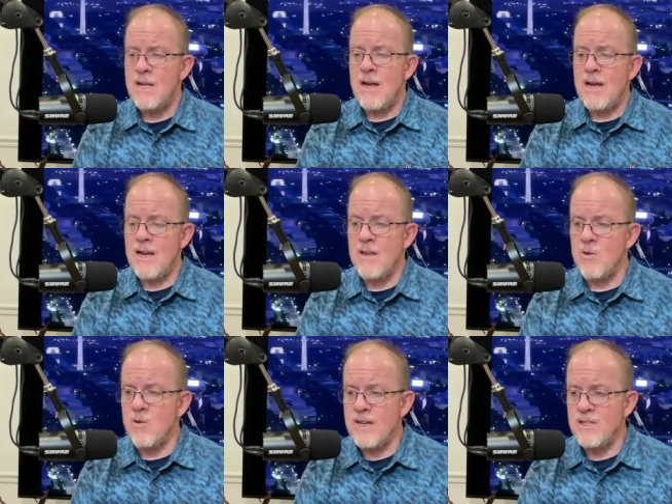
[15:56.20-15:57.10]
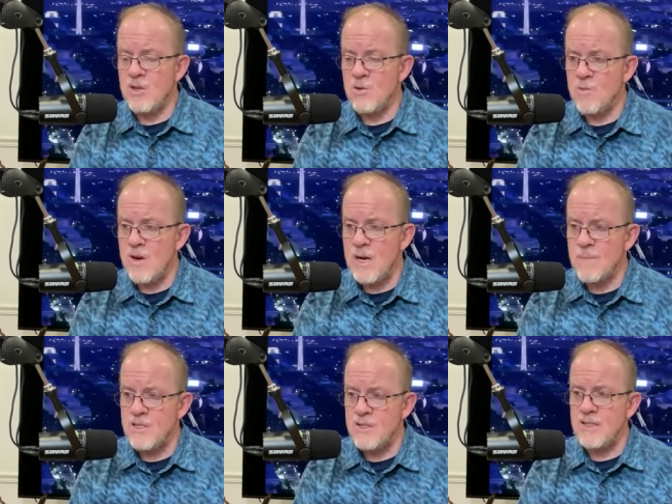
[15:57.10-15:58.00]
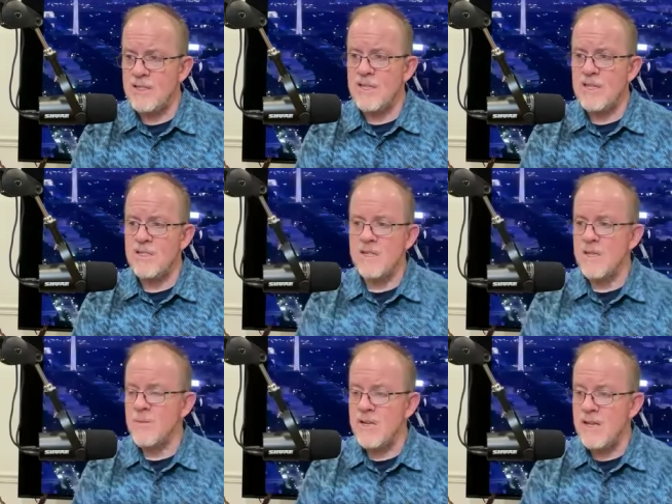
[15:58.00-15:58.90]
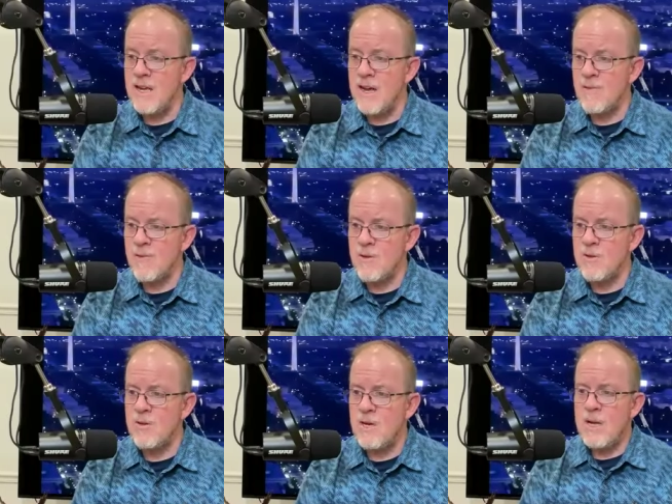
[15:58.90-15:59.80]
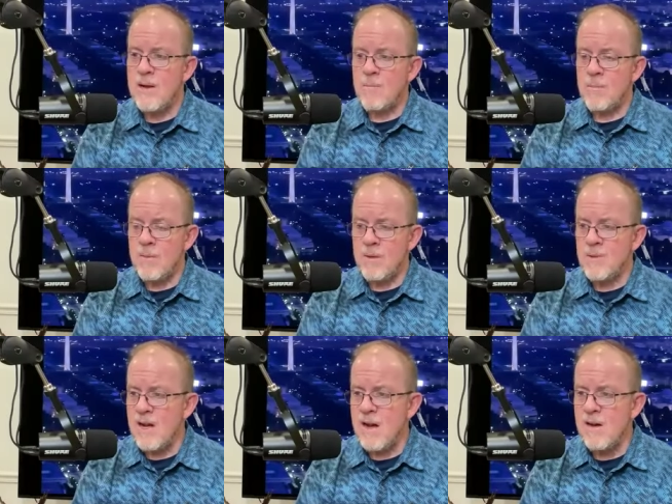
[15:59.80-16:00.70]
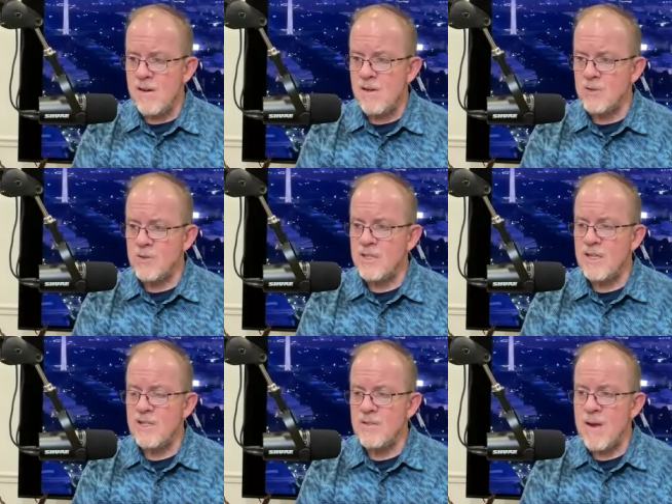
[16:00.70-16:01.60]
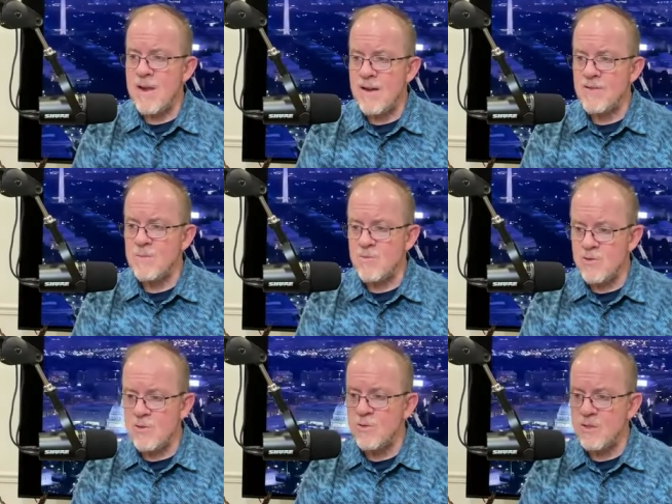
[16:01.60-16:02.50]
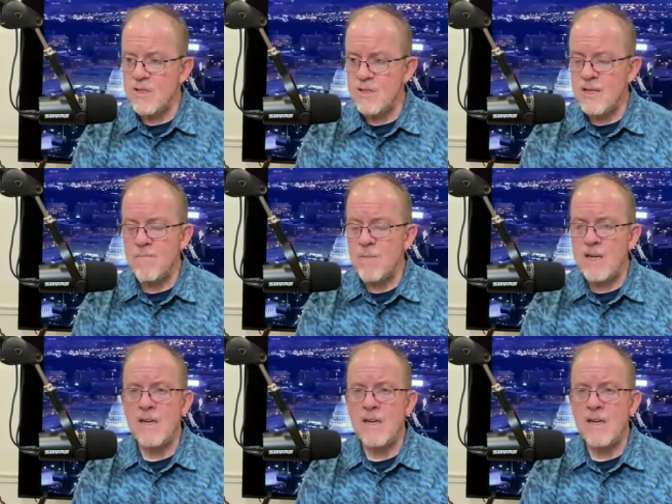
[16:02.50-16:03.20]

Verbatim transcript: hey ukraine's corrupt zelensky's a W.E.F.er blah blah blah. All those things may have some truth to them, but